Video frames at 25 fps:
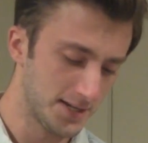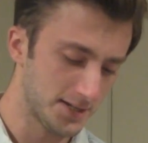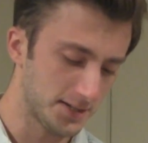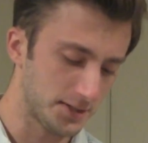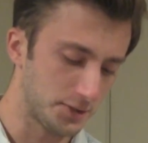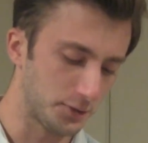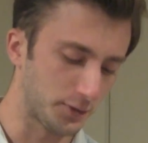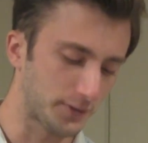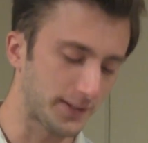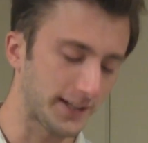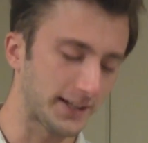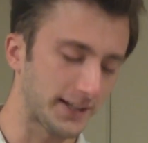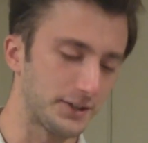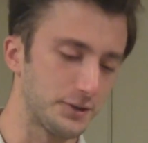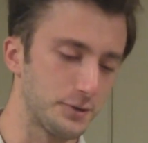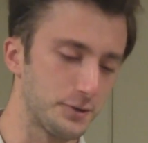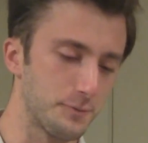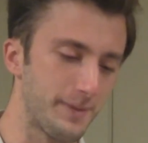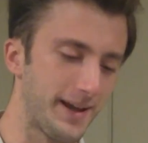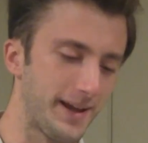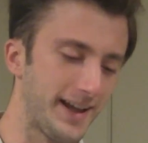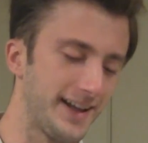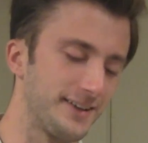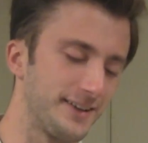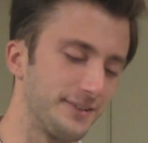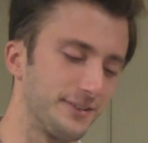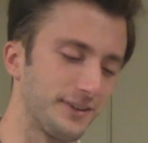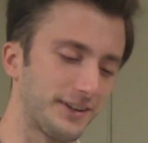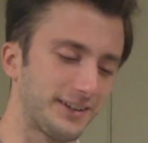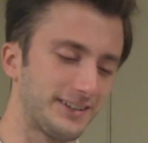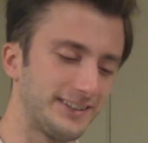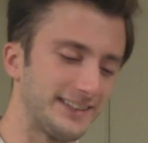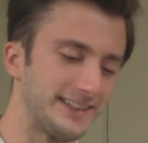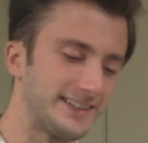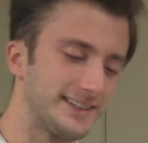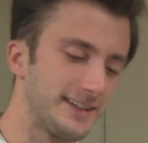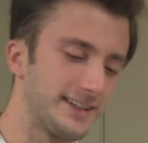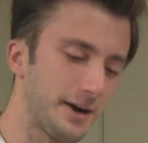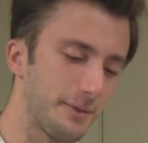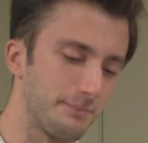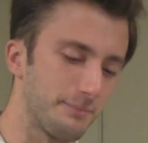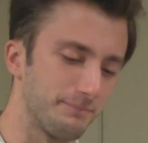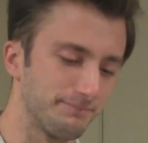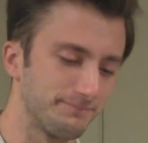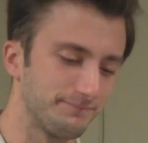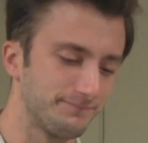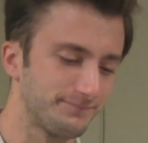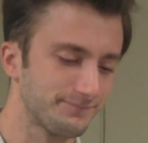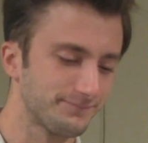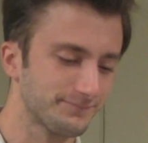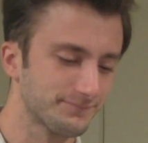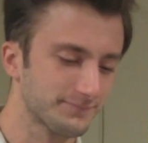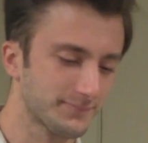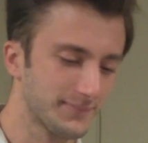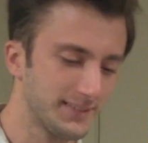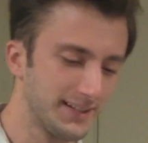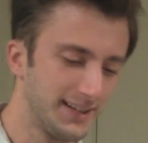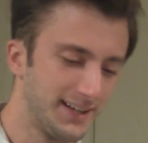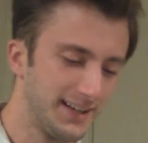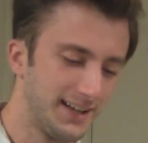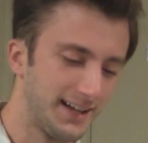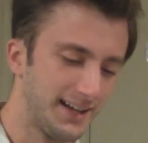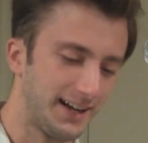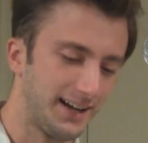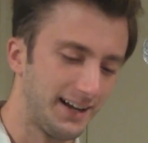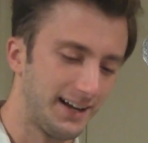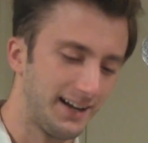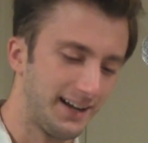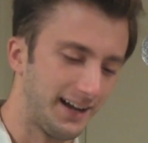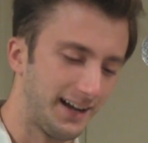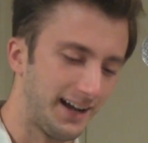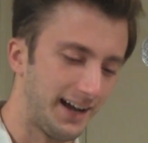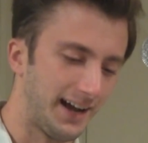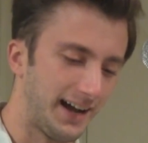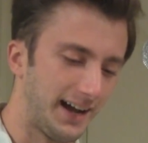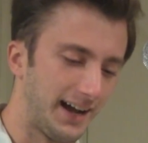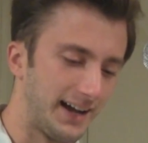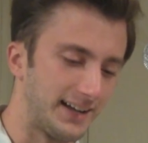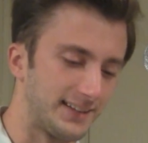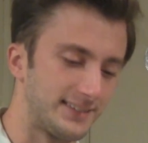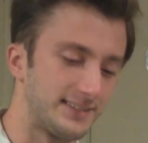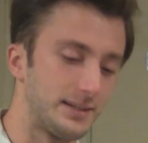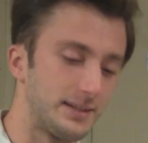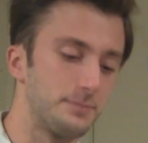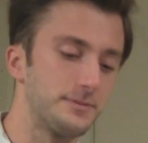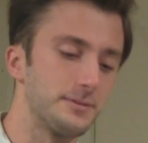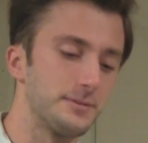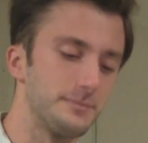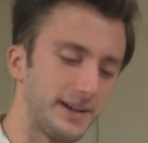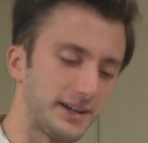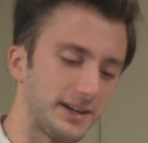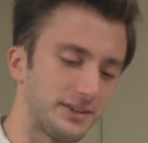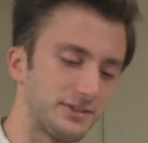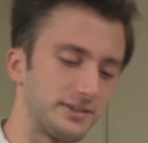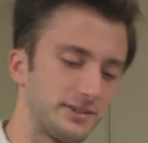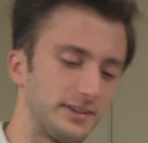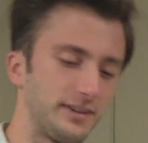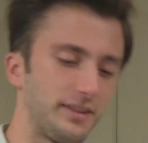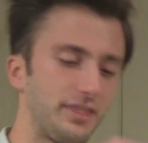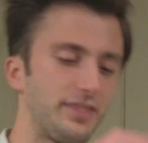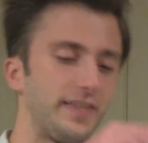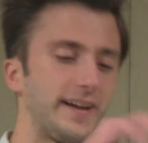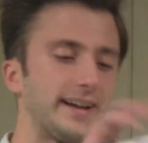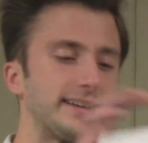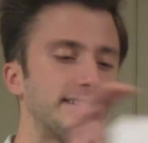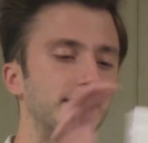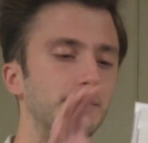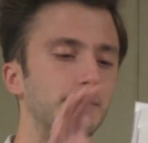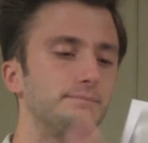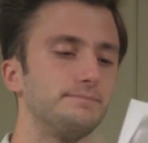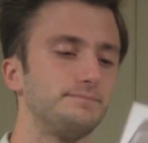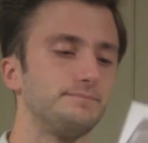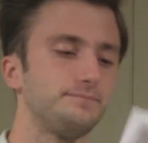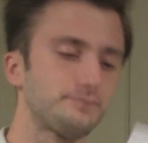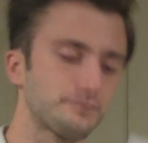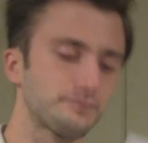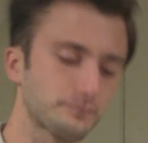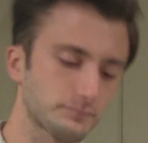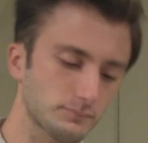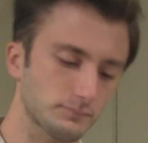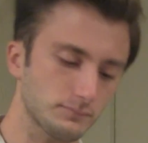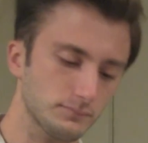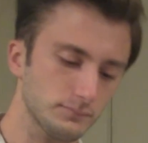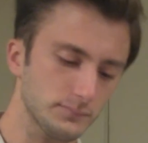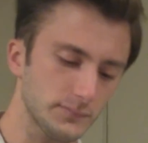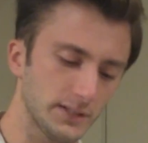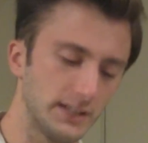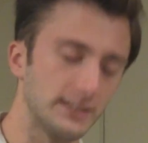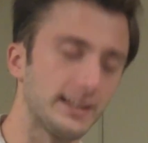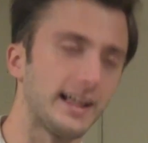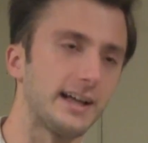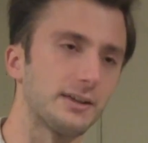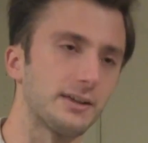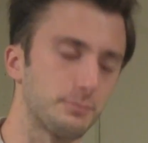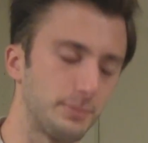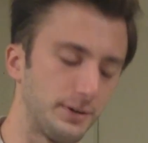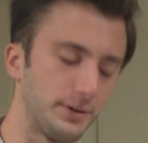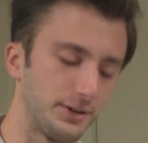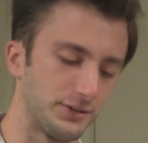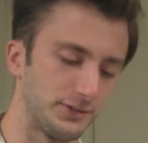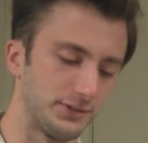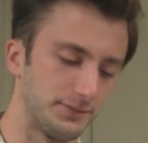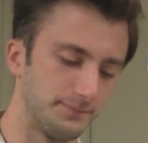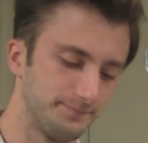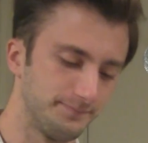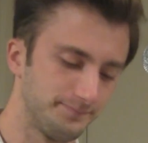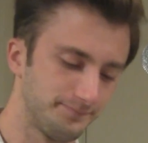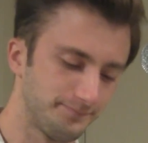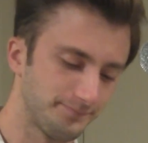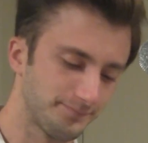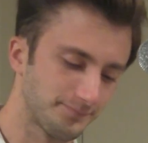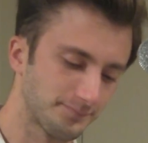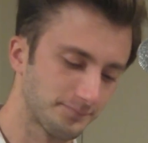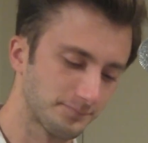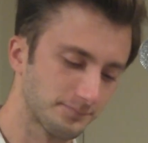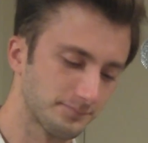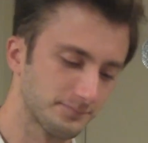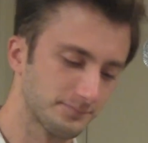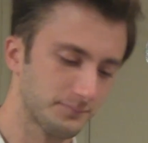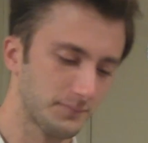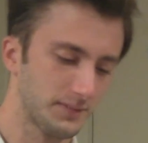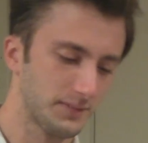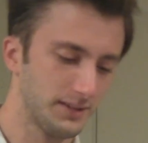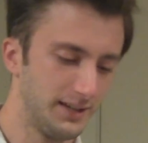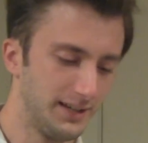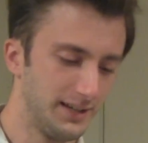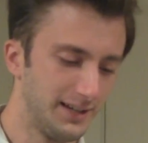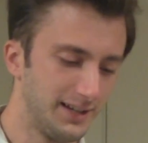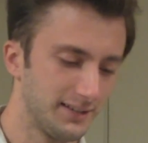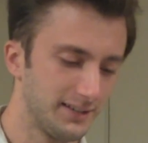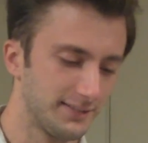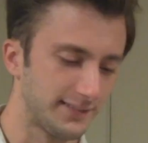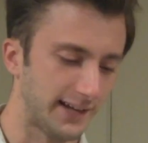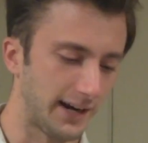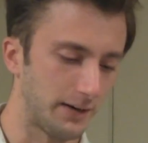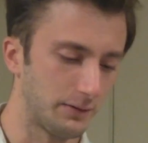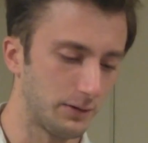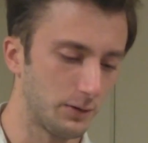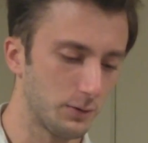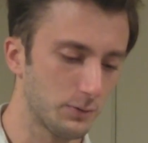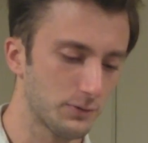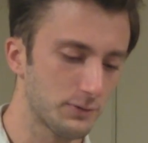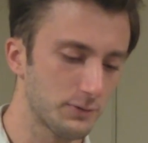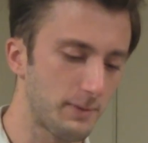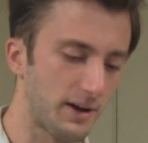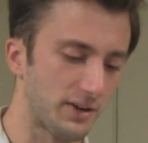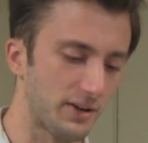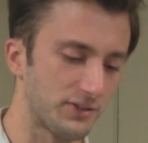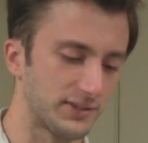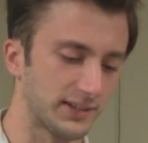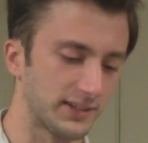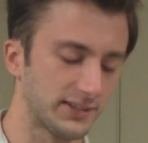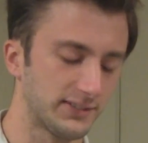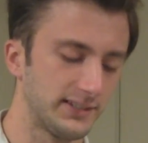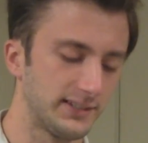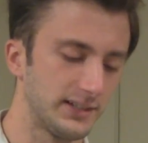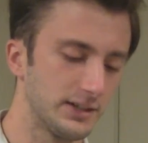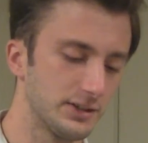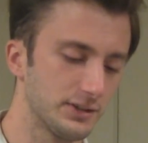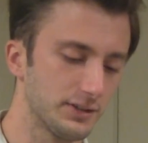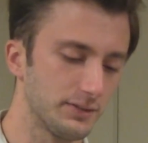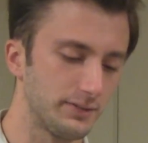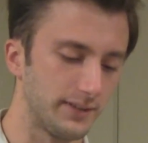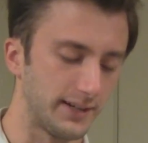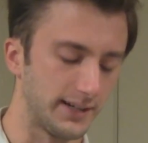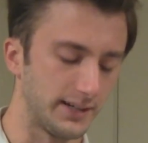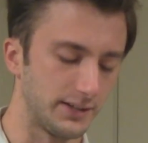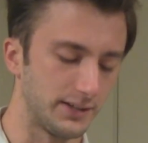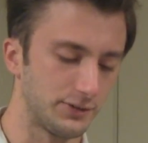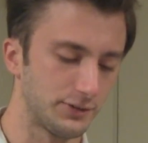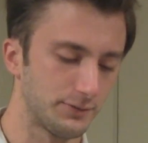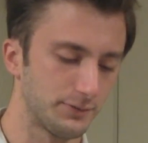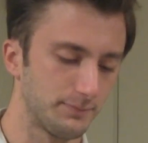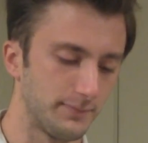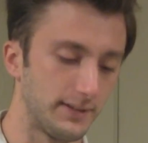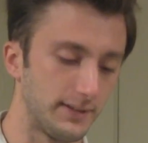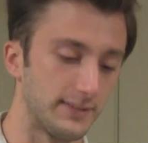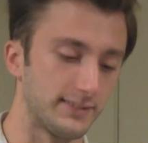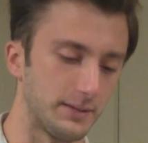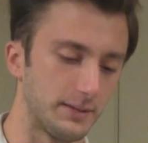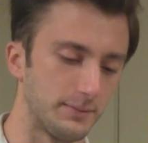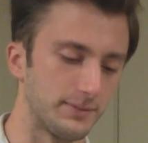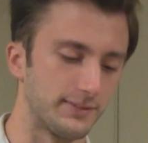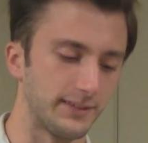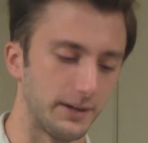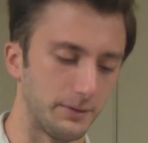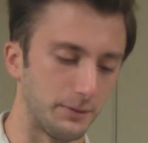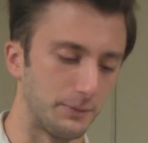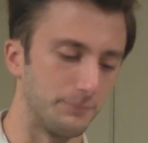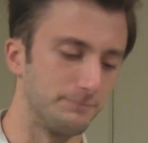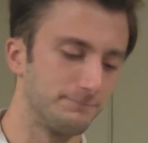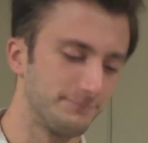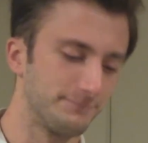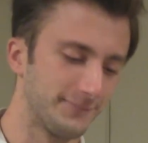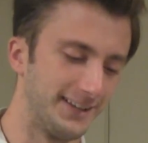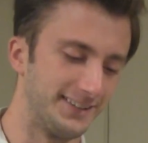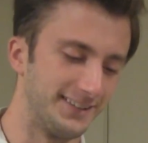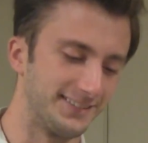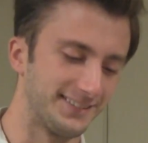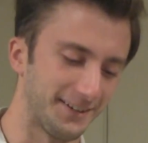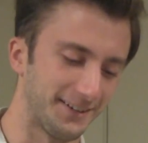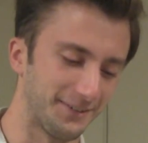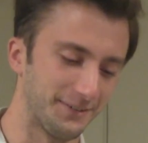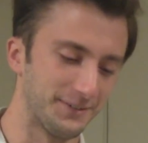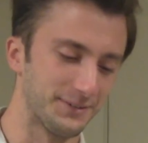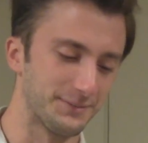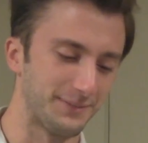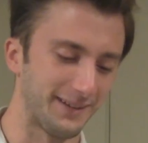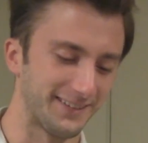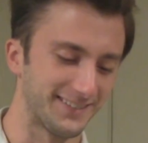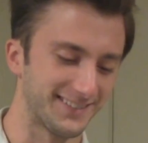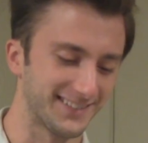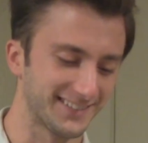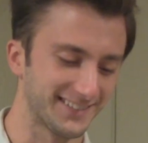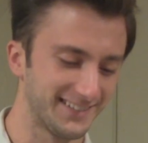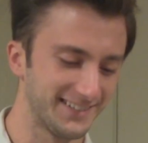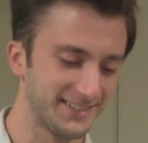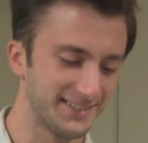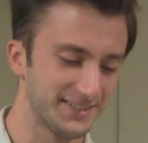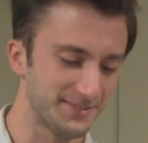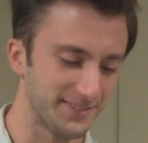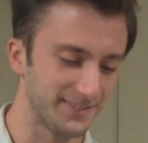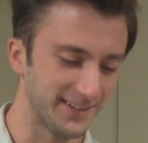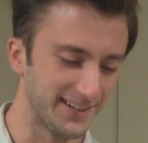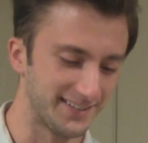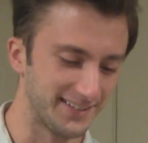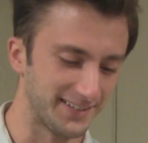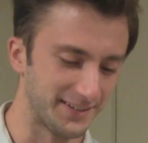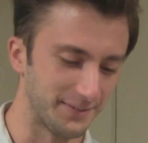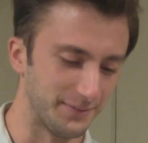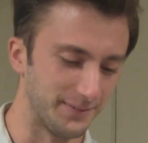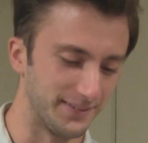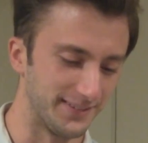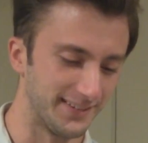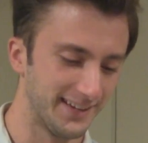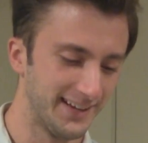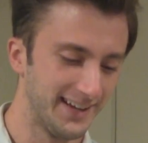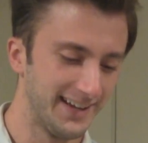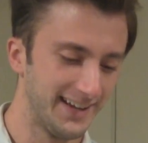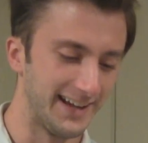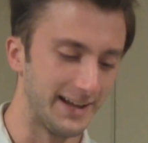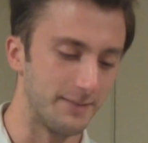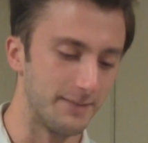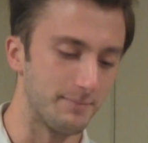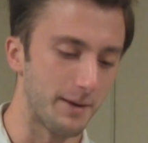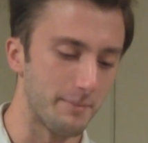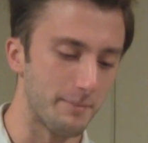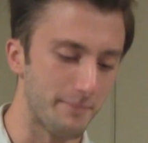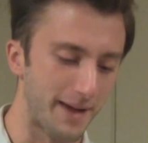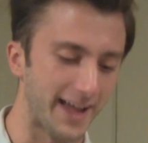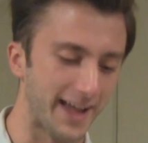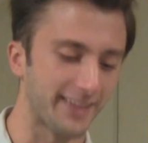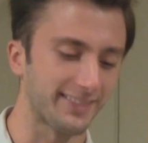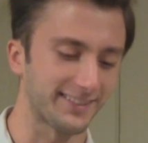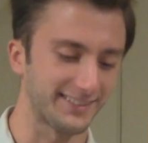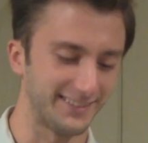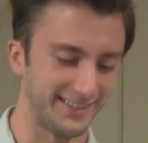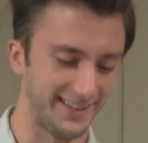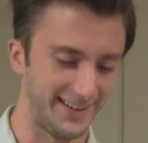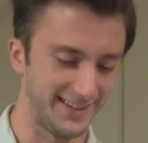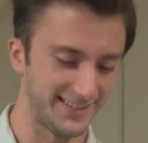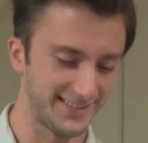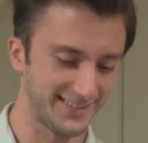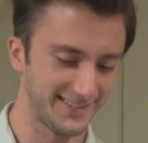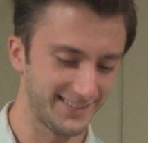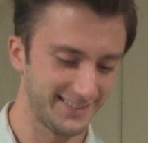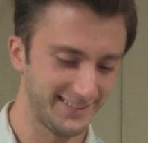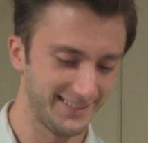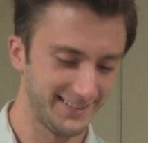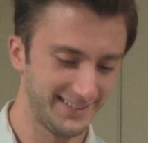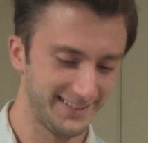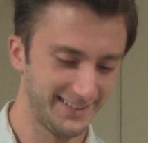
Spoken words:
You look like a new man. You look cleaned up. I tipped him extra and thanked him. Last person. Tyrone was about 60 years of age. His name is Tyrone. Tyrone was about 60 years of age and was in my math class.